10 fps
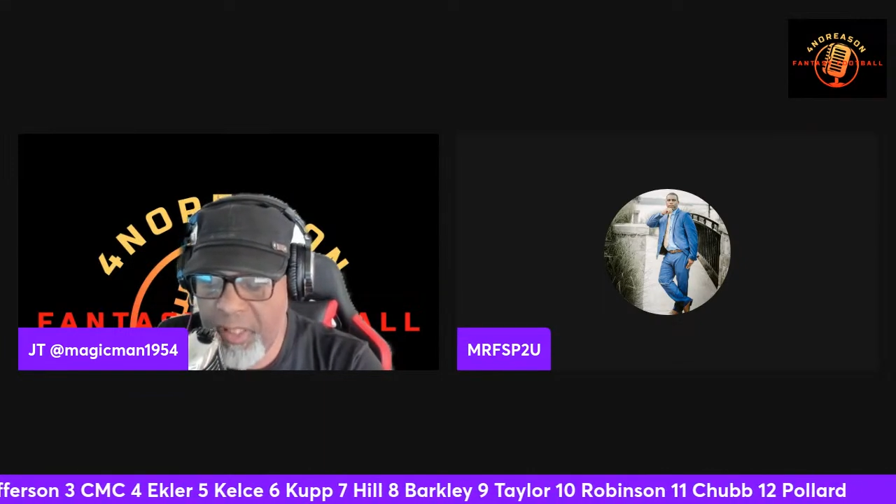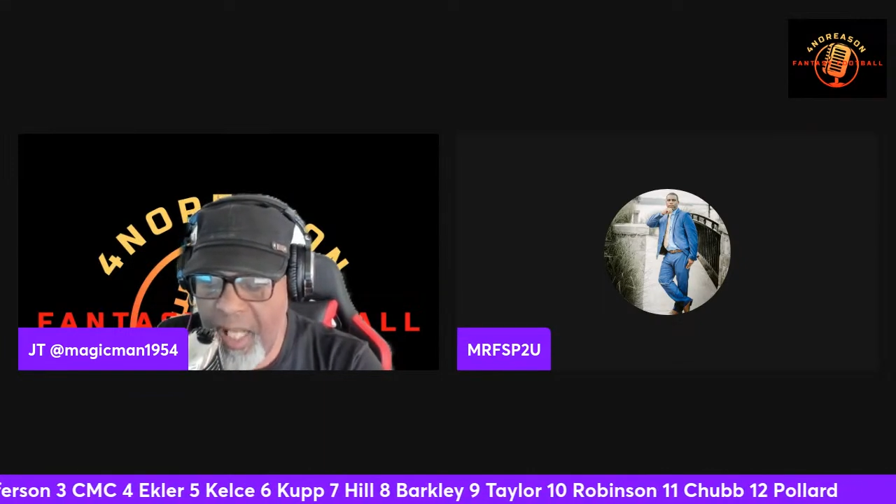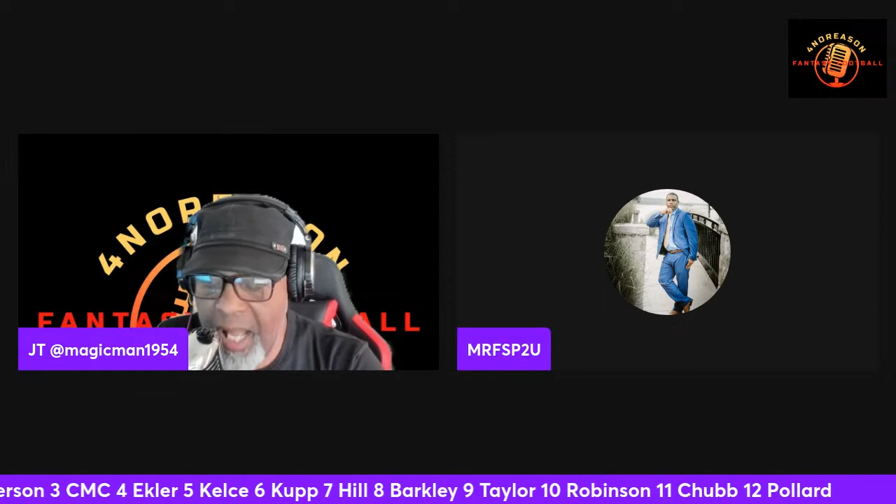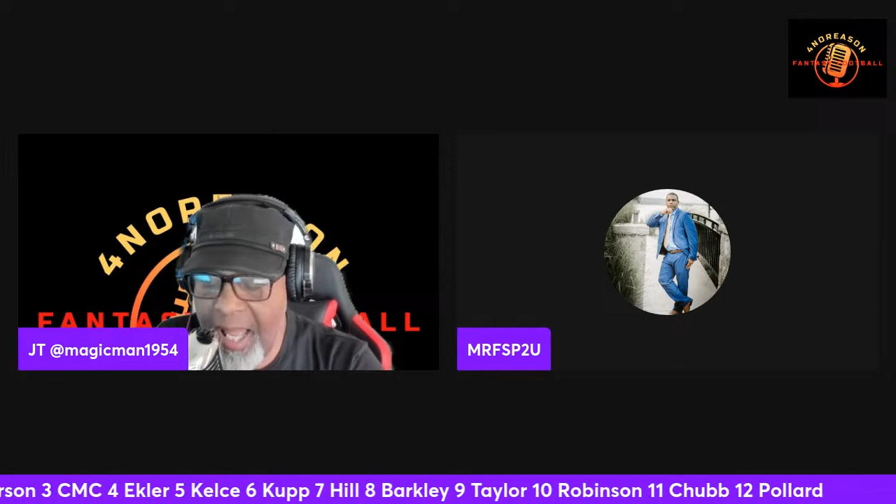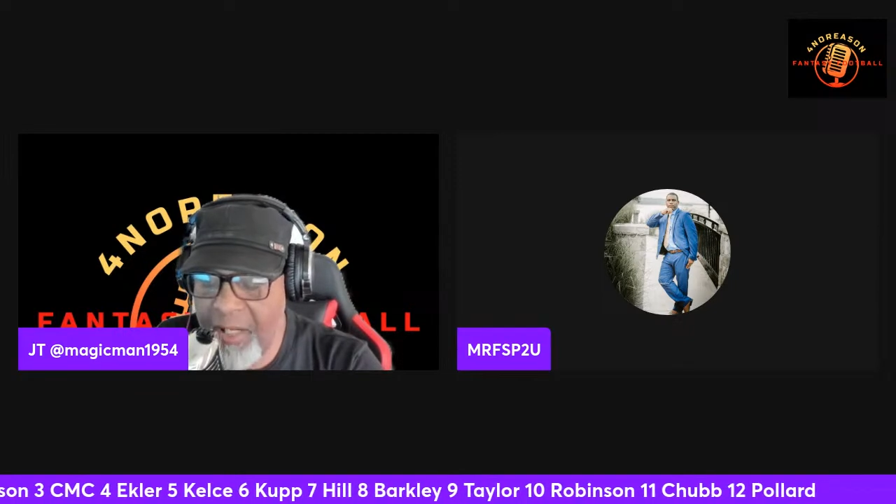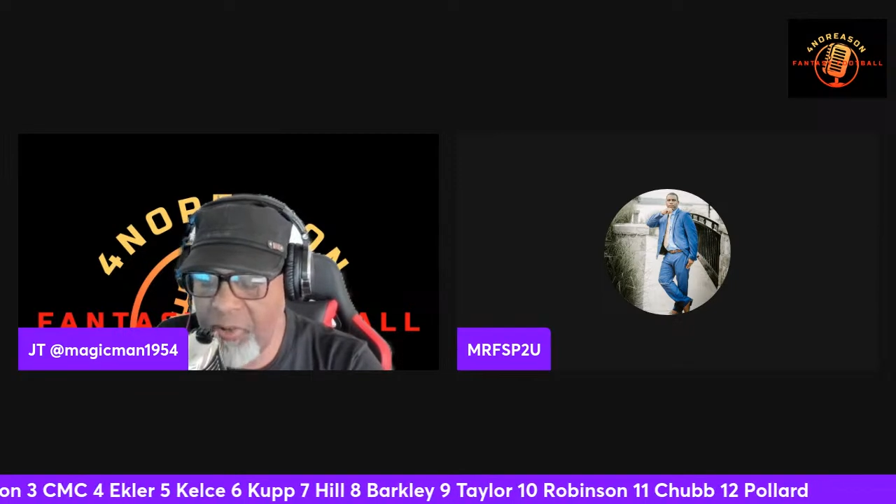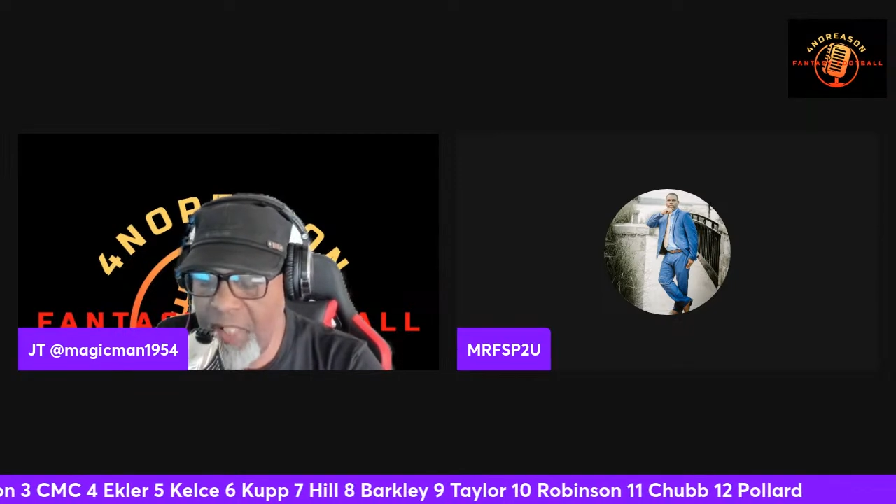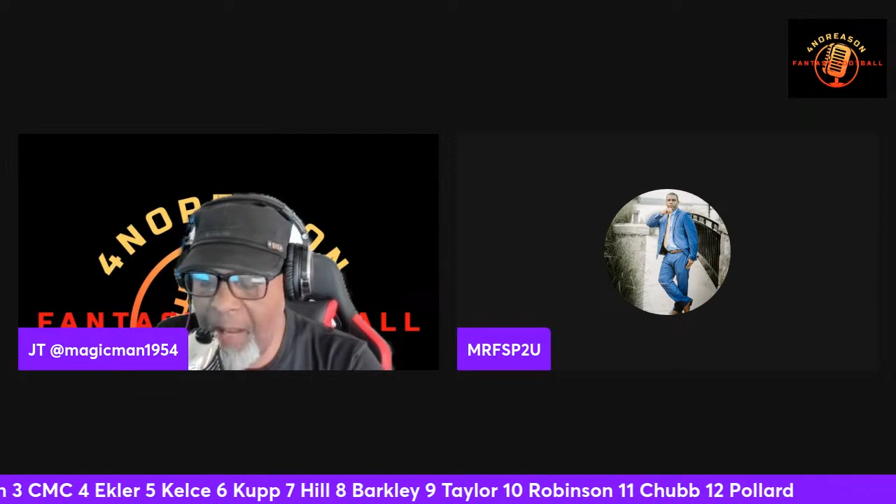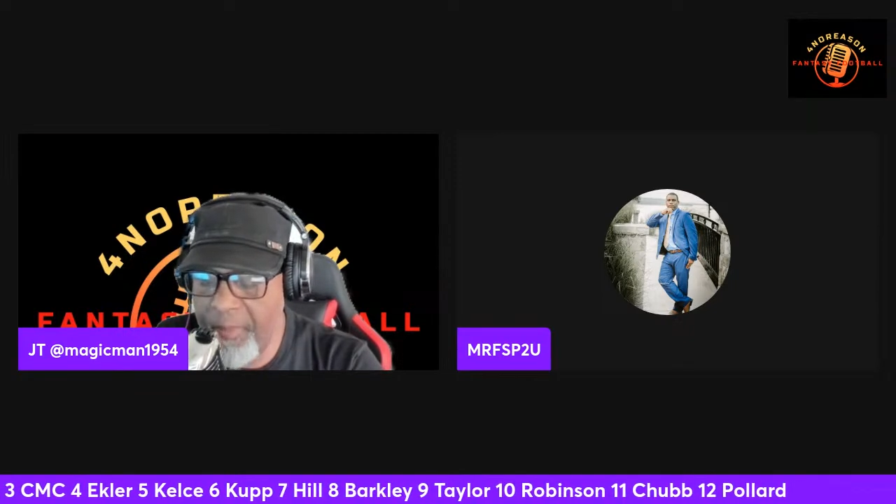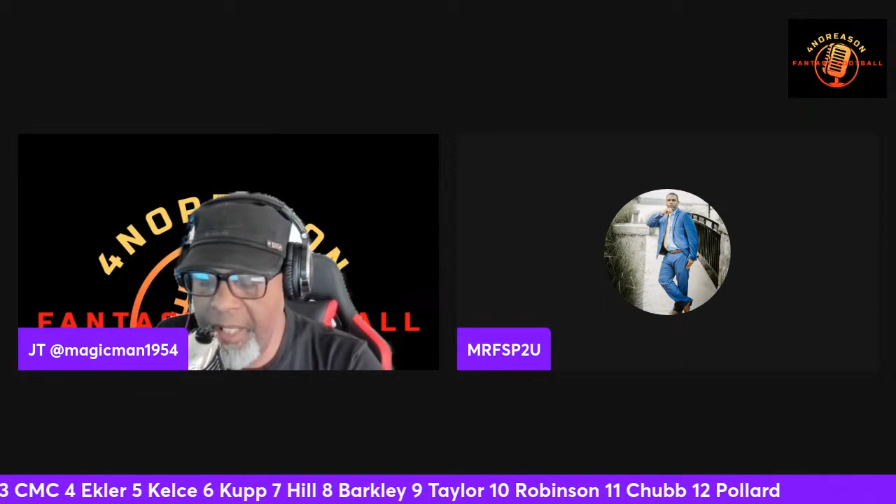a higher
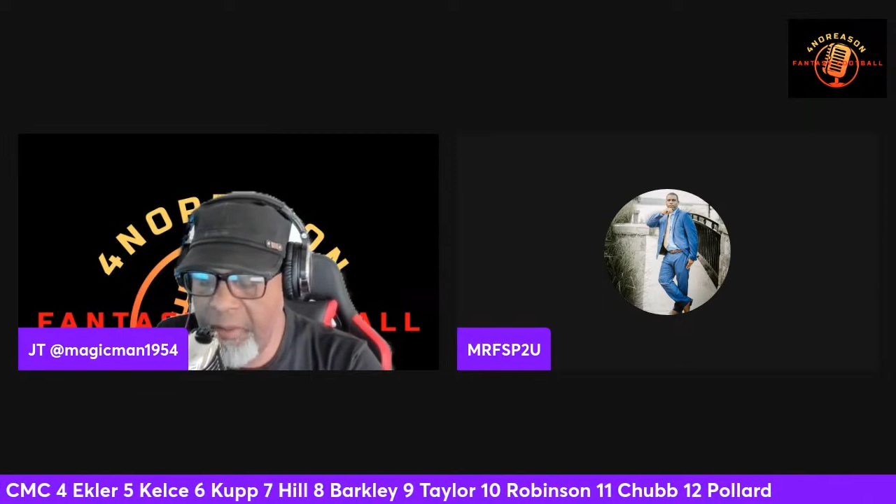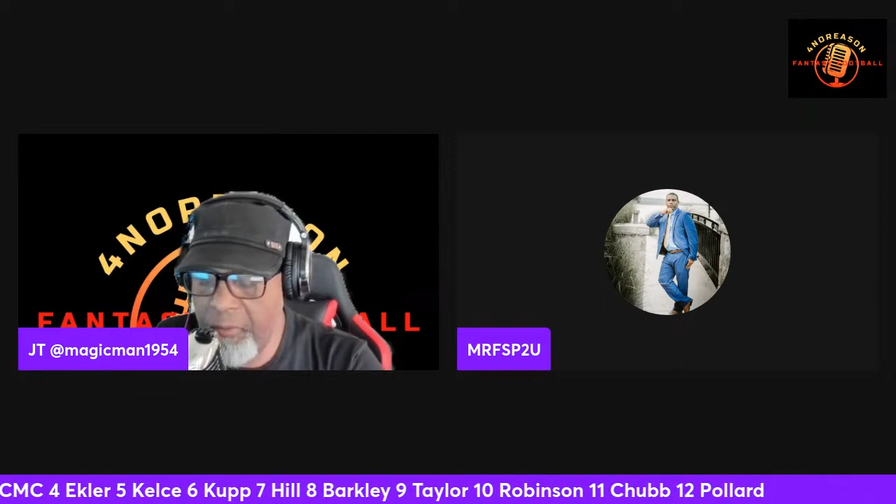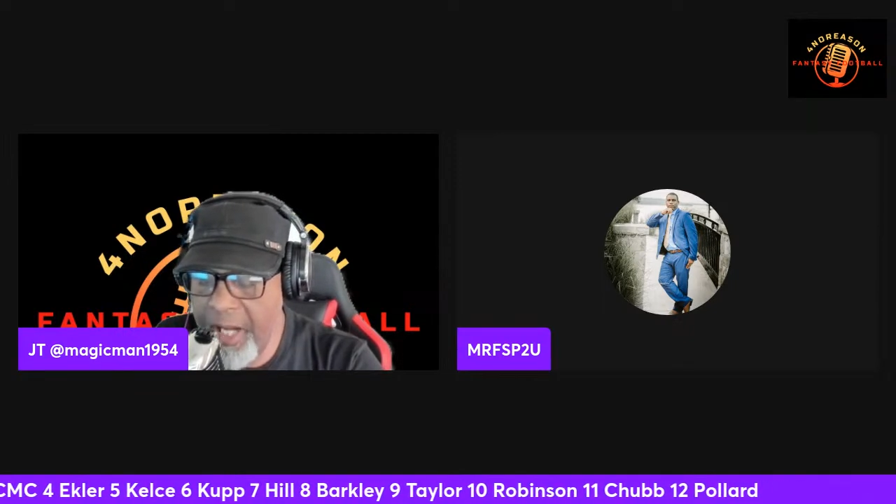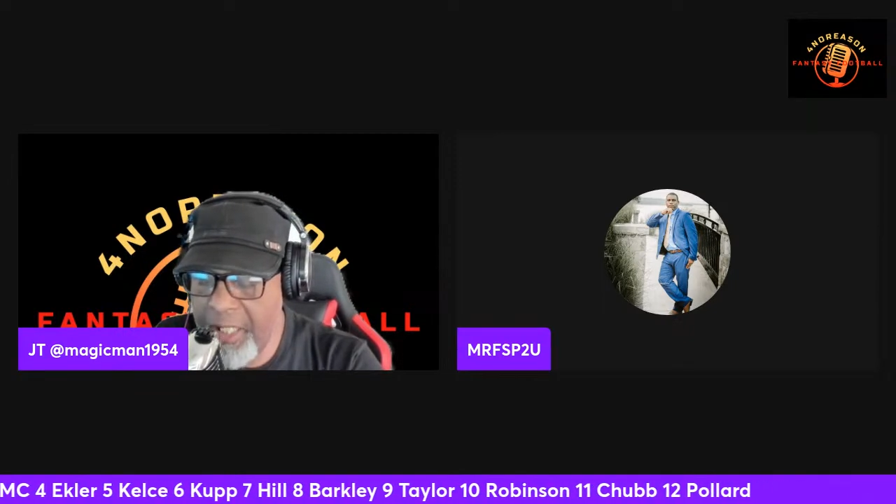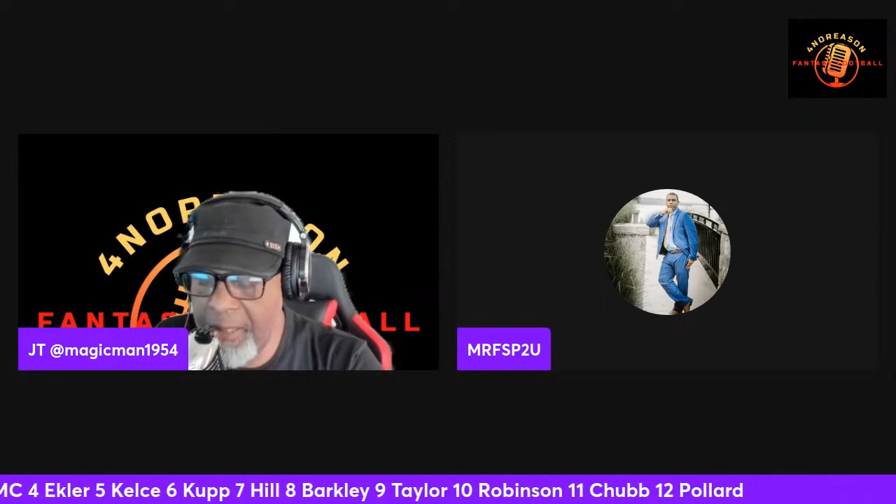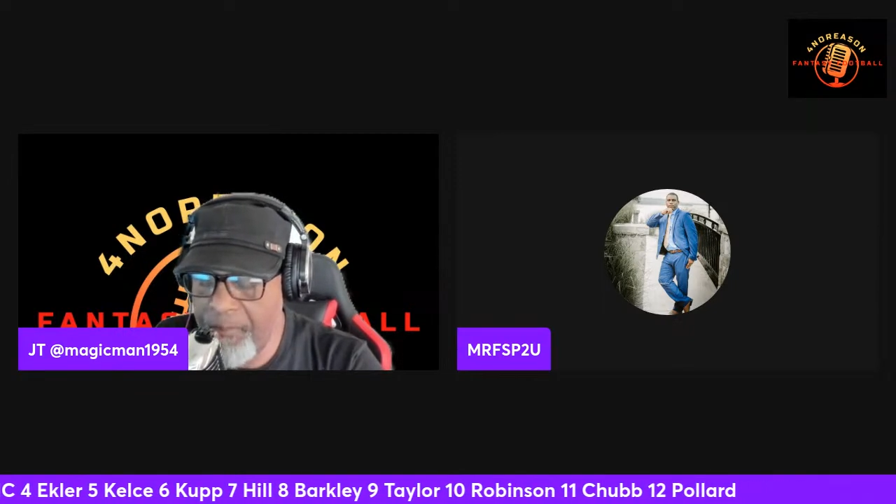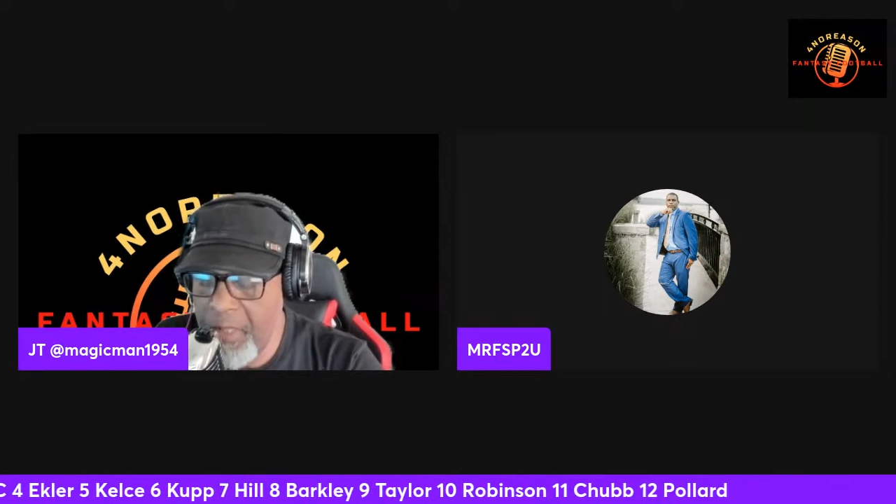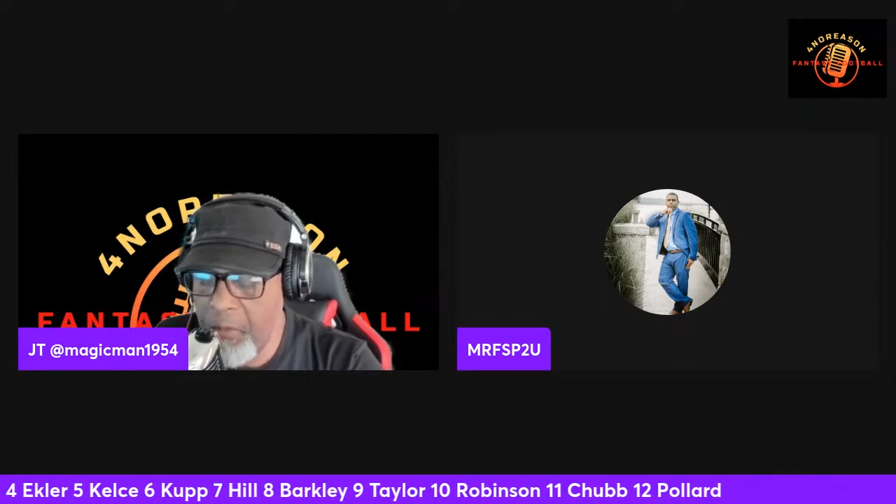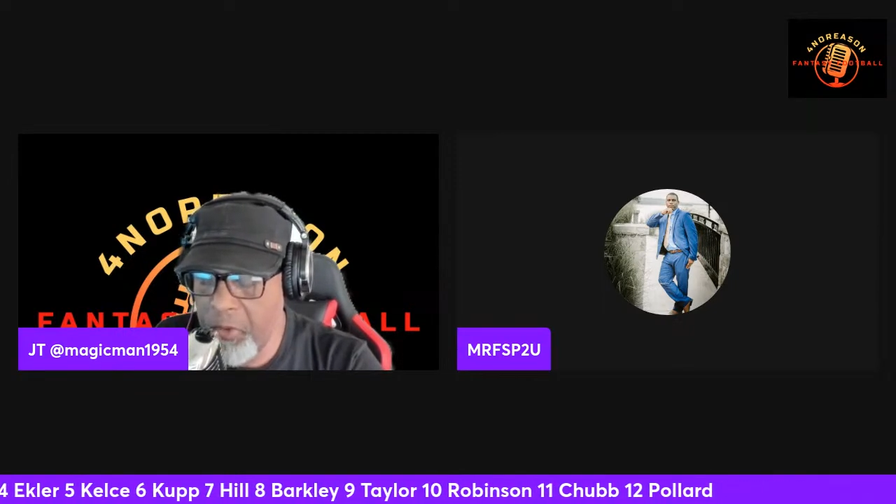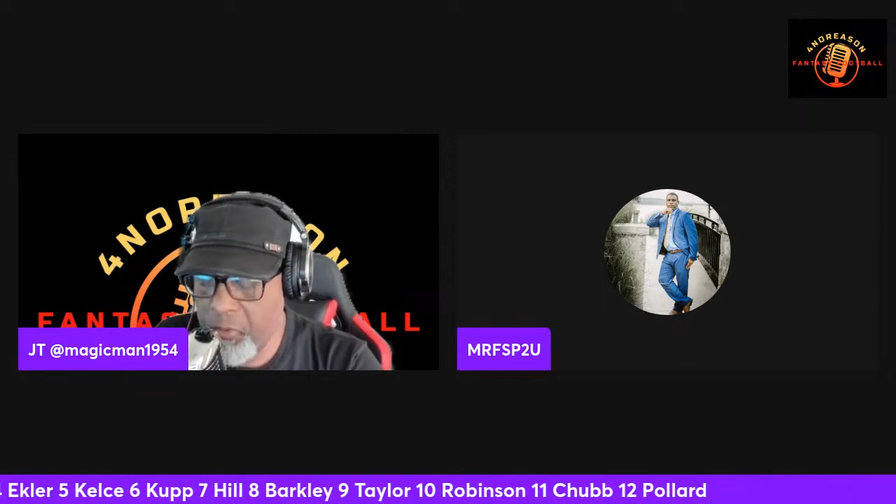dominated rating,
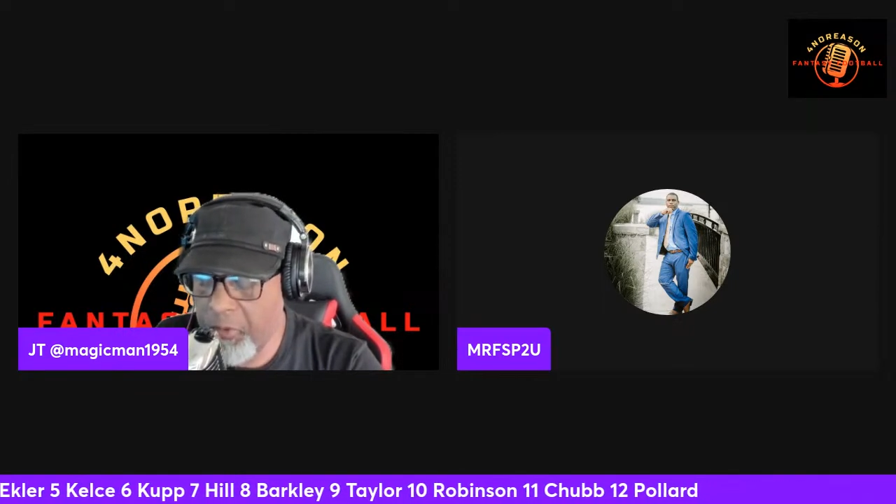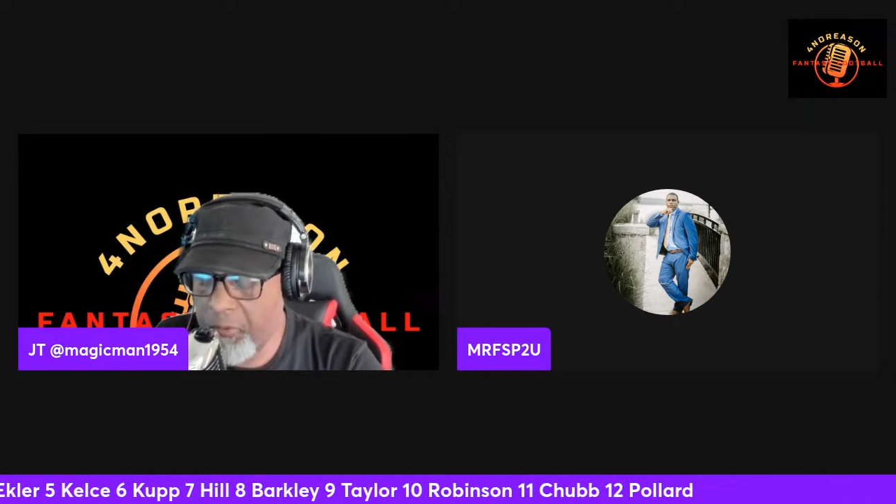which was